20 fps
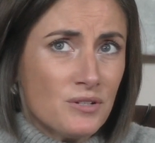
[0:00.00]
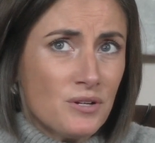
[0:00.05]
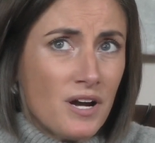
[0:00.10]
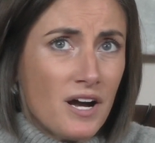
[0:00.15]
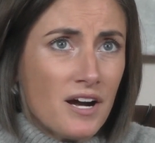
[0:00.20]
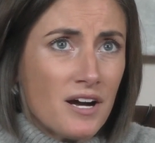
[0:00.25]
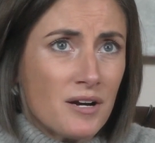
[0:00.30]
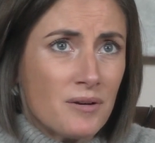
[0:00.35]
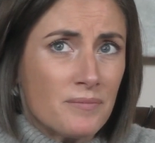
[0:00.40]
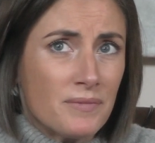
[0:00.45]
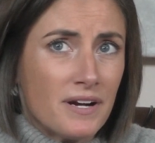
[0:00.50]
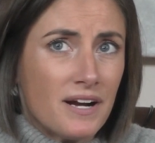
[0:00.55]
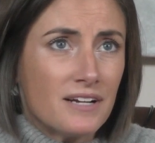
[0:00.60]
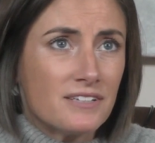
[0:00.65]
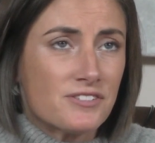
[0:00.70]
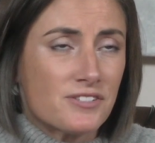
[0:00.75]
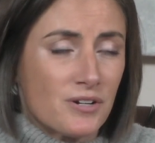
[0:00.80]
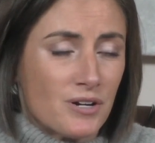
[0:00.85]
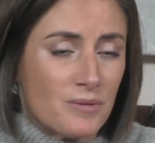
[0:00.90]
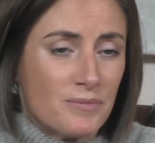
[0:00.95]

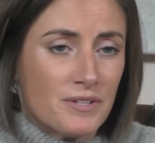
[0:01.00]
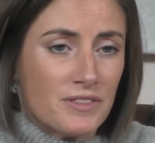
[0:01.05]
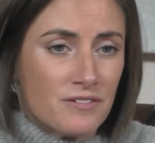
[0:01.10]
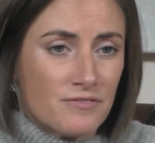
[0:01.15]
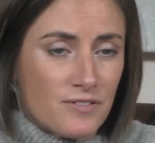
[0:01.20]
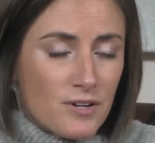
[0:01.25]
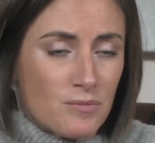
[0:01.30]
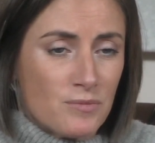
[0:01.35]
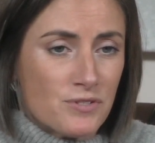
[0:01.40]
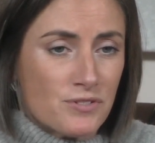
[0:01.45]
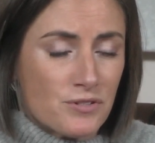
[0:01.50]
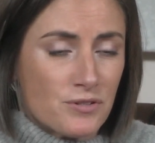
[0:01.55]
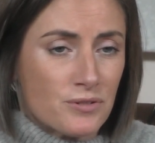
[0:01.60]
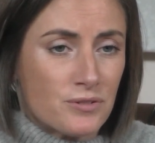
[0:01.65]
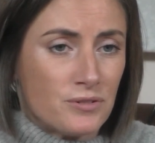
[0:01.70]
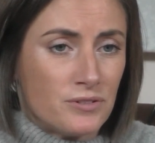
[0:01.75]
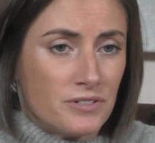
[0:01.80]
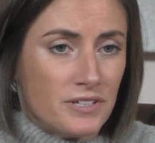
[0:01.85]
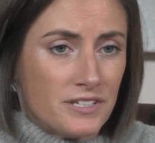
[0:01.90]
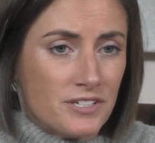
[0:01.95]
So I'm in the
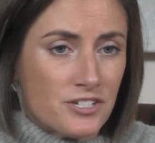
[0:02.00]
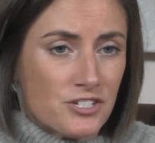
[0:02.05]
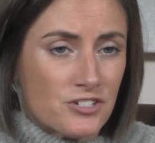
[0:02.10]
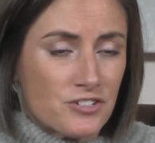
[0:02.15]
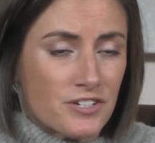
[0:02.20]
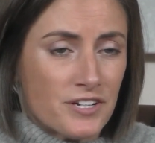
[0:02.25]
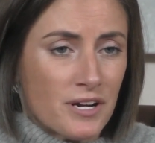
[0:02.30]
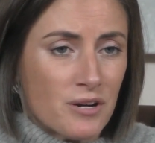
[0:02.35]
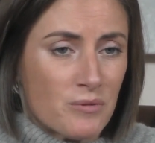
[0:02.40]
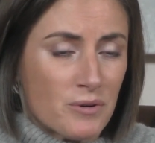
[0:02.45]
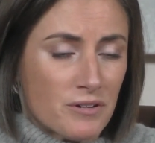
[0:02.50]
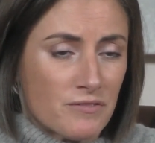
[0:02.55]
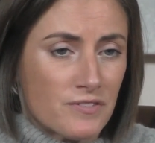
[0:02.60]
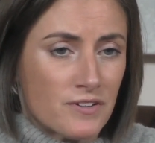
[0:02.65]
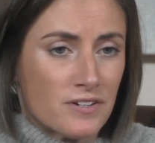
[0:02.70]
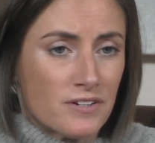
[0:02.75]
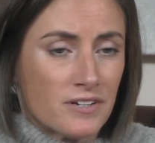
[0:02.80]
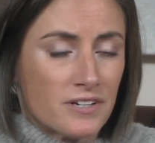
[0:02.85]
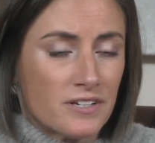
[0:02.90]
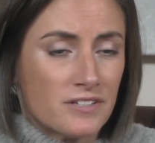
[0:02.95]
pharmaceutical industry. I work
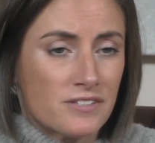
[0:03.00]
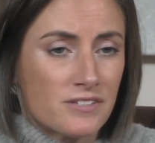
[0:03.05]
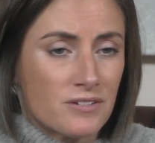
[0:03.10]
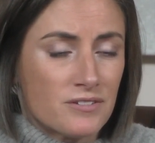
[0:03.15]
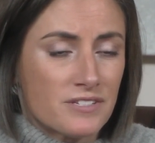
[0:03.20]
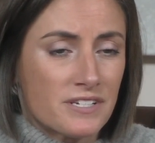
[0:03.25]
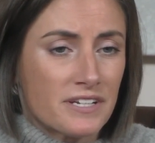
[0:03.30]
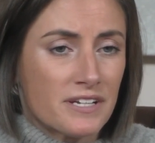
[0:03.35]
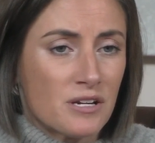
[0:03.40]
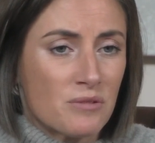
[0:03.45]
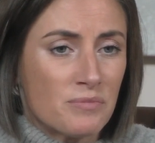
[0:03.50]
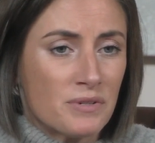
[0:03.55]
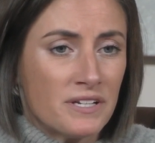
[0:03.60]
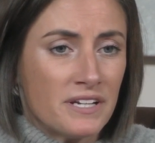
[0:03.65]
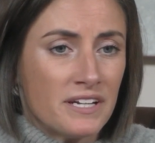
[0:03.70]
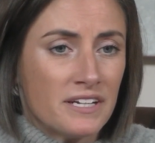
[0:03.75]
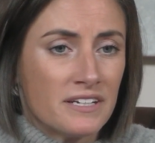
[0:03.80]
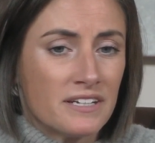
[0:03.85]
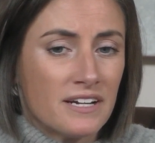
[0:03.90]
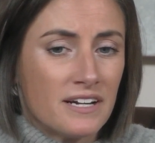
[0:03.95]
for a consulting
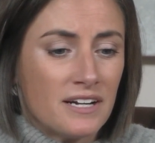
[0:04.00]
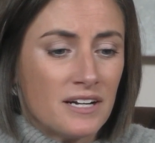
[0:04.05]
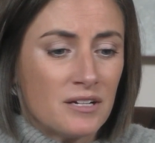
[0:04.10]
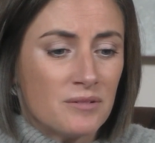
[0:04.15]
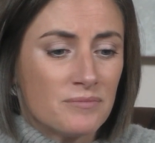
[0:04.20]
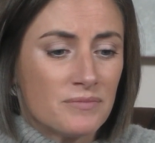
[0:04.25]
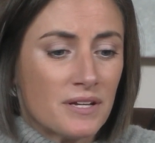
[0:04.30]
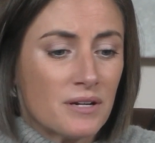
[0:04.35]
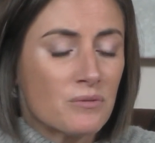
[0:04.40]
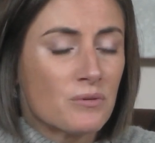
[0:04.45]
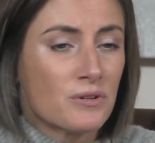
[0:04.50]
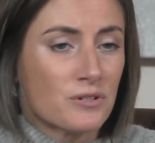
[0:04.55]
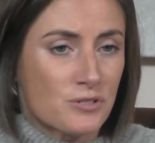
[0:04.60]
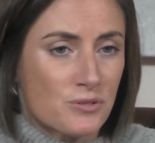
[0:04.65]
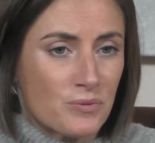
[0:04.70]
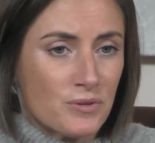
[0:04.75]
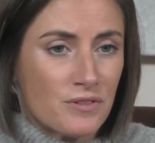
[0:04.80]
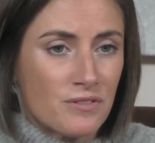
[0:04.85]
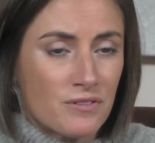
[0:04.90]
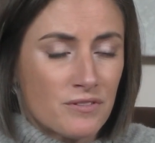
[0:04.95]
company that
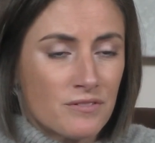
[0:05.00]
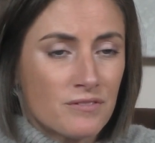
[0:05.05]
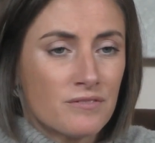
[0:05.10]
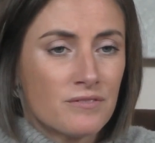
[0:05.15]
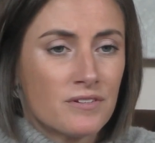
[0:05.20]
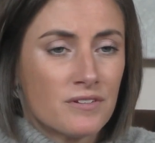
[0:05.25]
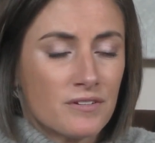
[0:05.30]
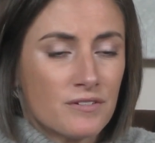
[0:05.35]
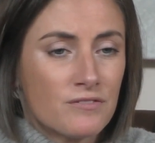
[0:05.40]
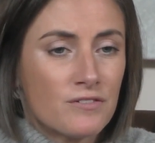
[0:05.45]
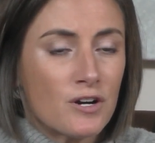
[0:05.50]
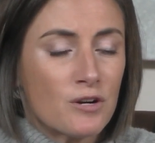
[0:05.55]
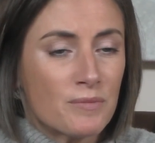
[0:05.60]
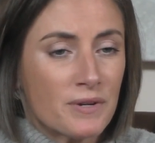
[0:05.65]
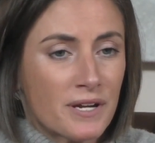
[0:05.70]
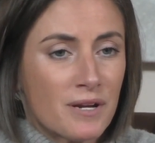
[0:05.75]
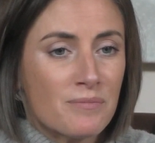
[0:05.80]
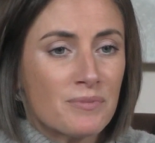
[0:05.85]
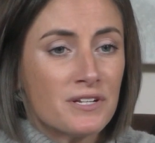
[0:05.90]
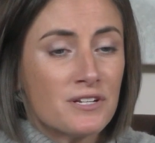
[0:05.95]
works with
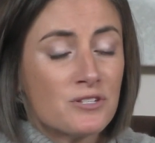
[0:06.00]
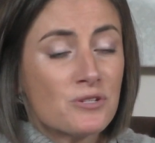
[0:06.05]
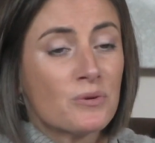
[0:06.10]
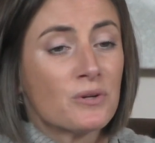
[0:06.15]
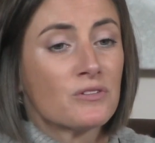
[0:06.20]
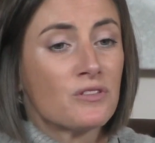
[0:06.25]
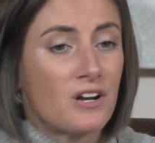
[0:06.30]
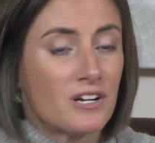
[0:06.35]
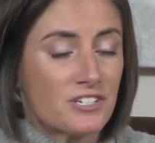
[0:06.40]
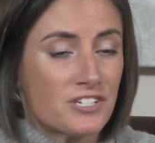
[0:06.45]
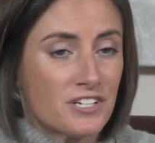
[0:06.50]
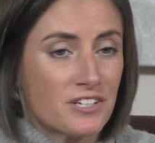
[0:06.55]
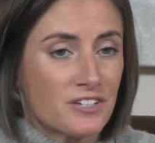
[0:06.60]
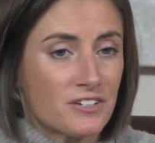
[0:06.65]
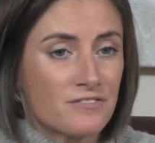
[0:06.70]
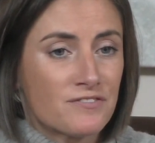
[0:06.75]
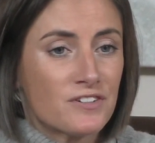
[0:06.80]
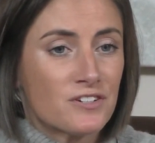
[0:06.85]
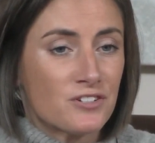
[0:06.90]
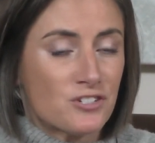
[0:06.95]
pharma companies who are launching
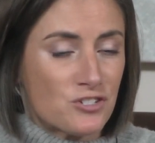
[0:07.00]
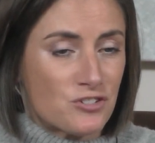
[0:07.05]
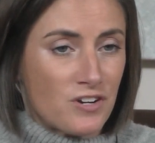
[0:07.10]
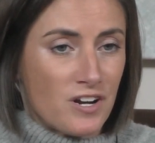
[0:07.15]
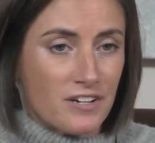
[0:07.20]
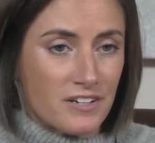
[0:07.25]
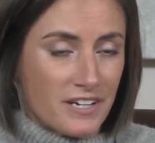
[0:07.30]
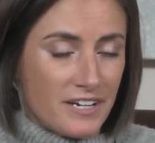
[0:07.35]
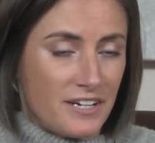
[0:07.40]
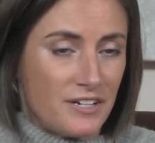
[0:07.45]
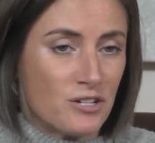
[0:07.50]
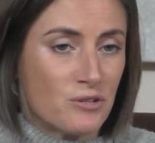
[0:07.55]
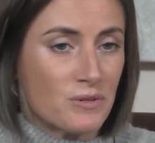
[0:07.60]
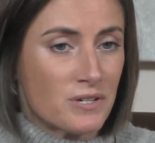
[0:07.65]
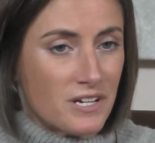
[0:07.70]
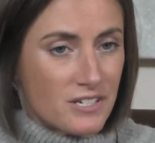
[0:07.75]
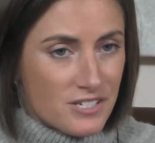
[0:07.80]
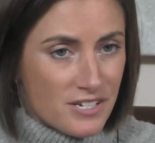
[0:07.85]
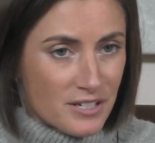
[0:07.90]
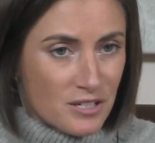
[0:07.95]
their first drug. And I know we're
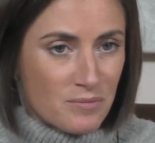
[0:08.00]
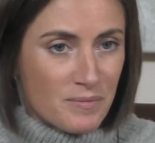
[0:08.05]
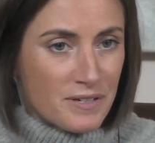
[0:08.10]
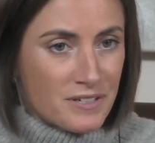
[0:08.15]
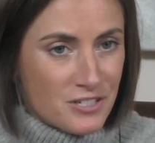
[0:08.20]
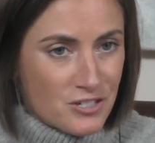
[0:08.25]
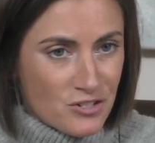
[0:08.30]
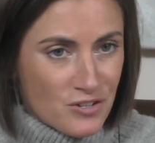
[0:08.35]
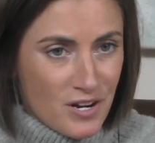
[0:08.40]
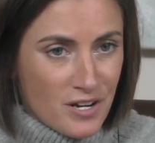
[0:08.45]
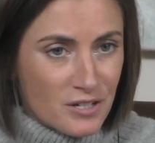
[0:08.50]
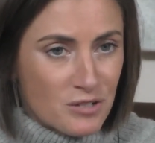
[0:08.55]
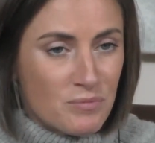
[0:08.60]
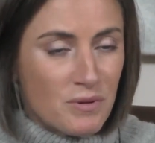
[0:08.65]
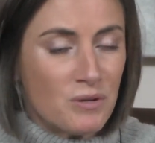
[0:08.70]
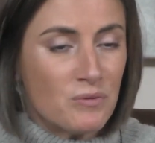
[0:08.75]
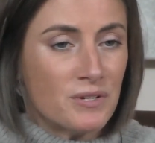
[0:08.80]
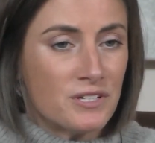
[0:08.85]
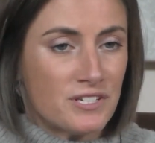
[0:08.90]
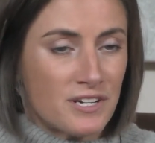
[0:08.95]
not talking about a drug,
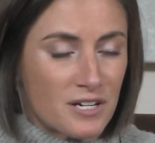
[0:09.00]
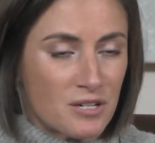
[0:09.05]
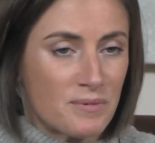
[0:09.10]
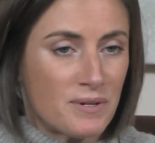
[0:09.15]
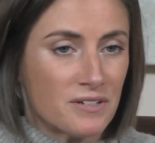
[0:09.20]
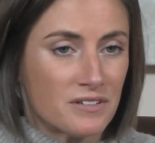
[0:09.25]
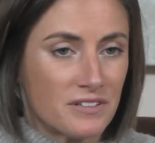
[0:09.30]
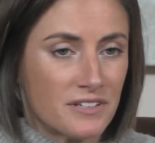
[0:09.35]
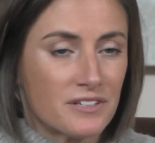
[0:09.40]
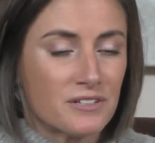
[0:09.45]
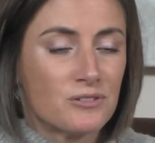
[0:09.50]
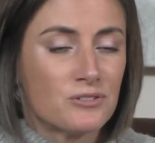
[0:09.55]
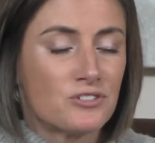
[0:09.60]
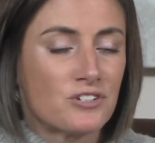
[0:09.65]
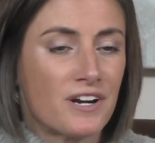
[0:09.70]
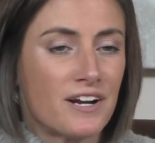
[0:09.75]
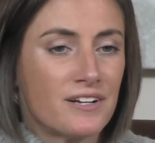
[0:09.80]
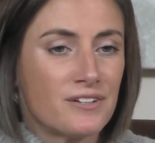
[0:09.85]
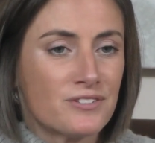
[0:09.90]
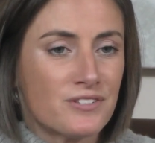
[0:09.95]
but we talk about clinical
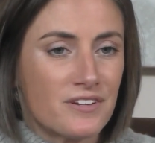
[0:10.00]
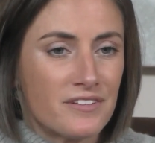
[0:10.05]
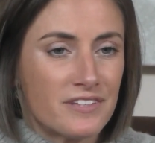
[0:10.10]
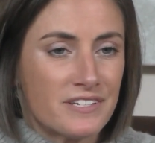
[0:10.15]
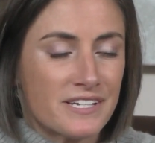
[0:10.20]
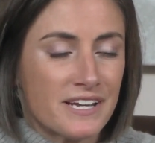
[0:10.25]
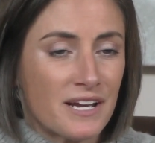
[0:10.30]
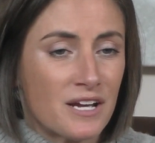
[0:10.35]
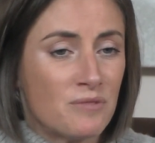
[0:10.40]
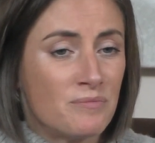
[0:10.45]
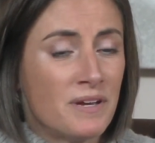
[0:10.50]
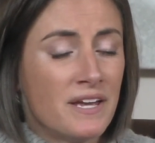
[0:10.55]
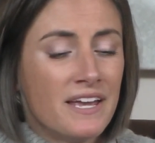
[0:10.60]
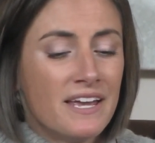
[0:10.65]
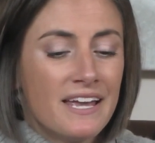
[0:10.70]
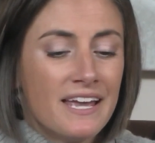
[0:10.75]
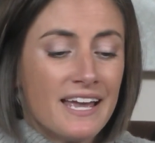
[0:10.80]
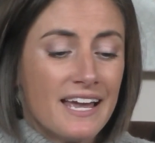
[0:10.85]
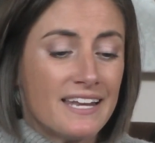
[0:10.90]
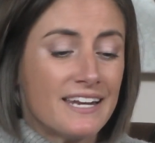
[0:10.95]
trials all the time.
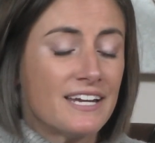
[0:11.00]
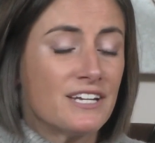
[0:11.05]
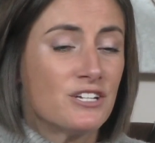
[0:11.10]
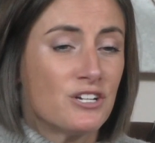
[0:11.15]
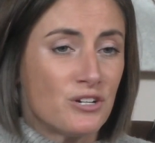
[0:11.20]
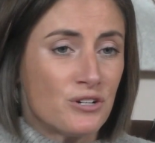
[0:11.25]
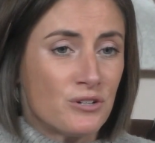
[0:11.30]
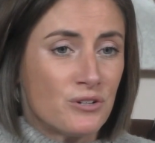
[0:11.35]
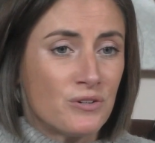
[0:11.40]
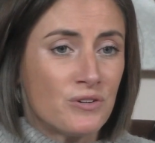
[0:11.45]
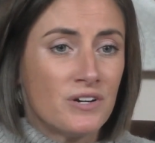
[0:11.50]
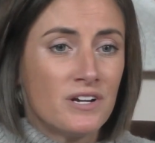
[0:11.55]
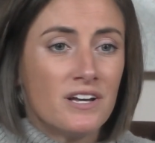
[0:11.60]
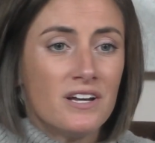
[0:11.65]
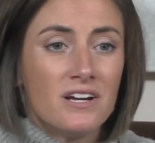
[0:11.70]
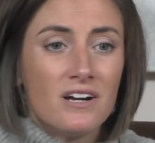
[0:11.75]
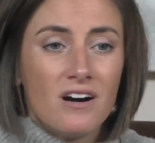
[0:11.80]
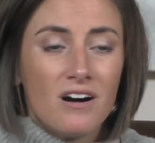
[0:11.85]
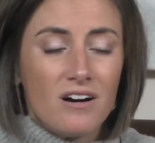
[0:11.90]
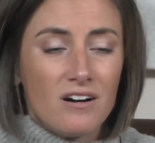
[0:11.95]
And I know
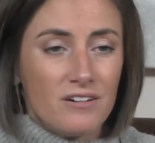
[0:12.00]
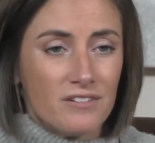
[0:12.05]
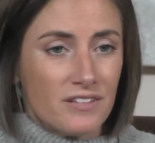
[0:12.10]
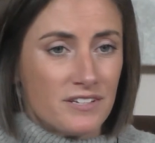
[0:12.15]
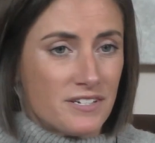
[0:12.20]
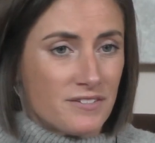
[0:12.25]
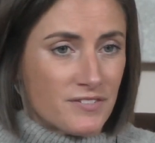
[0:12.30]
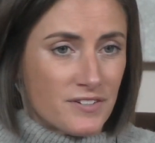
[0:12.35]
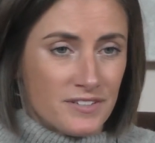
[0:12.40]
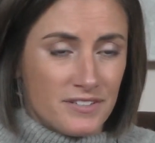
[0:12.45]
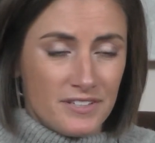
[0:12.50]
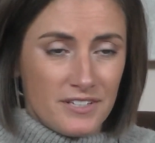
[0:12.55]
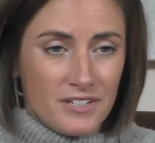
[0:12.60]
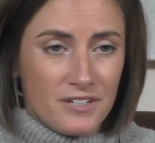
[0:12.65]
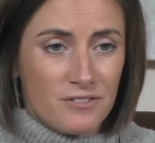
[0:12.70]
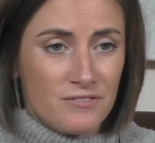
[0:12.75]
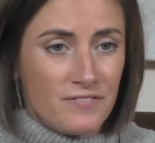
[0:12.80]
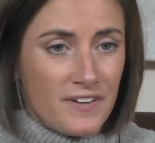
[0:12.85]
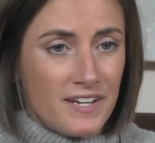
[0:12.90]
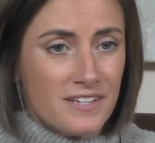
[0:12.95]
all the different, you
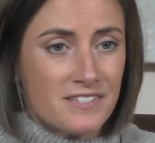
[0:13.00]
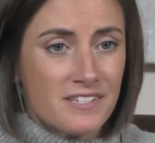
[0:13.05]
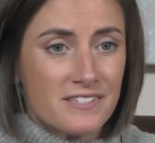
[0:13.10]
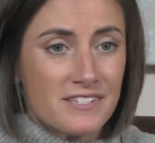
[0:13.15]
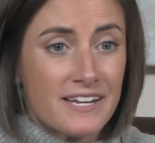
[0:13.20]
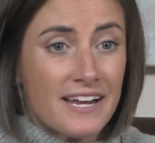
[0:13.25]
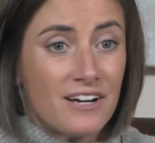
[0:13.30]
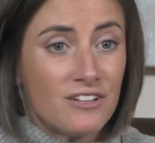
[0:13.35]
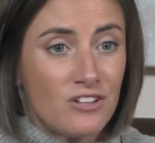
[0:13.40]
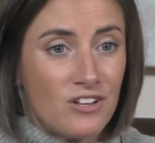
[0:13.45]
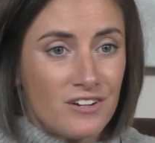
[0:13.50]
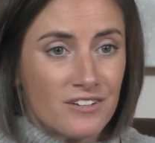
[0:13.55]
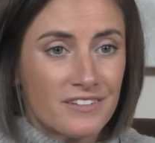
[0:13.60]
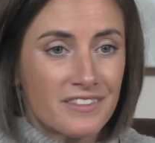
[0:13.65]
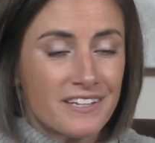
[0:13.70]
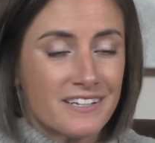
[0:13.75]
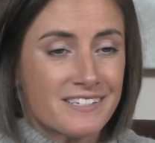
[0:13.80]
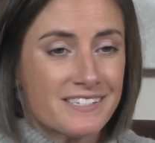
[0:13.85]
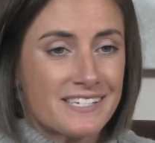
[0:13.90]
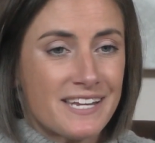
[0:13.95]
know, phases and how long
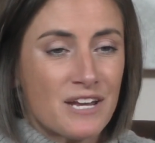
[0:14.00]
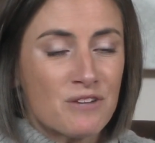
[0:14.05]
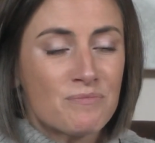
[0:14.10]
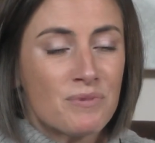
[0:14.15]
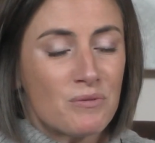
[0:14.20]
things take.